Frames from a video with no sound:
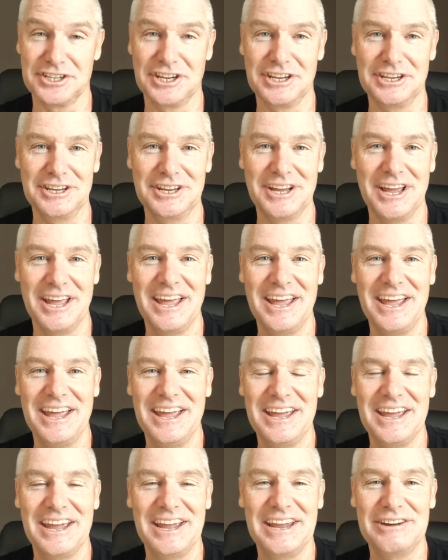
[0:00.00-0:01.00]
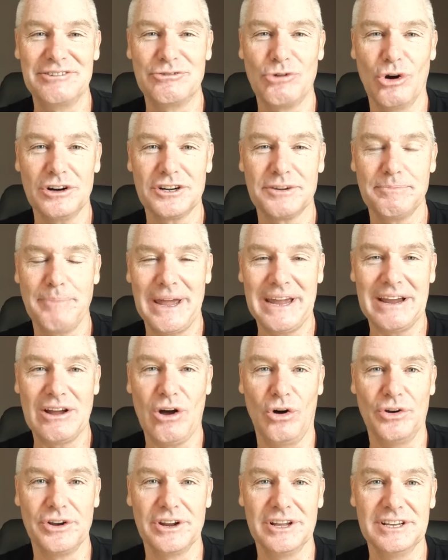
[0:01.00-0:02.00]
He rocked back
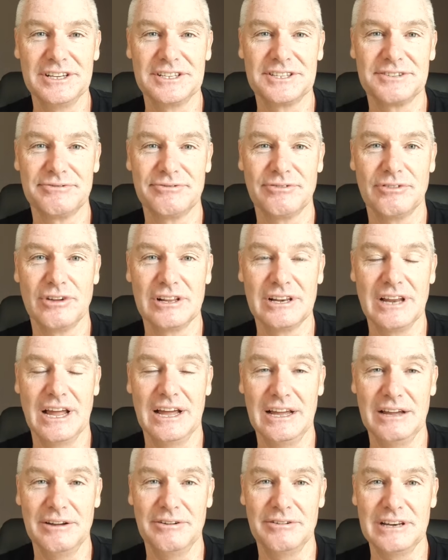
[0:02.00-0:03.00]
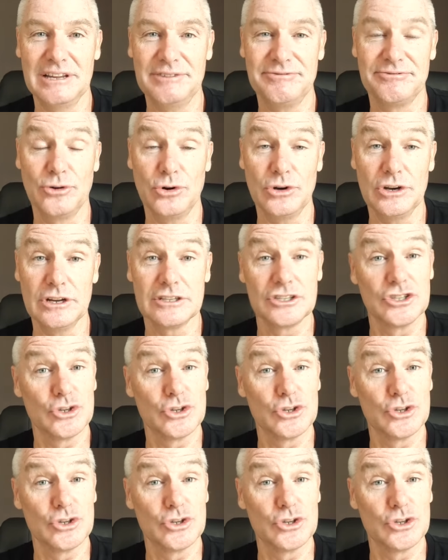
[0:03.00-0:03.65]
on his left foot,